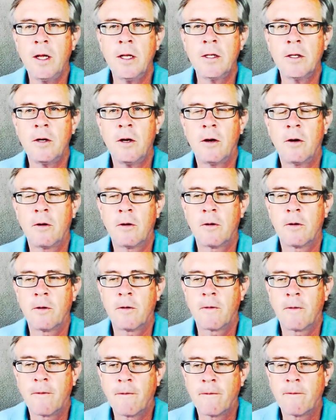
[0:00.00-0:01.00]
That's all.
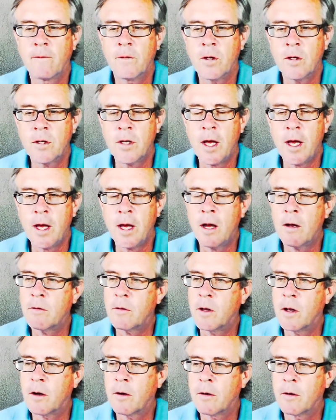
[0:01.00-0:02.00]
Just hang
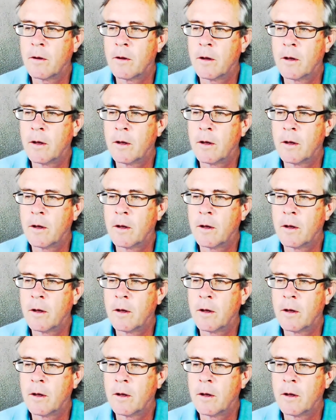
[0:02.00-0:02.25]
out there."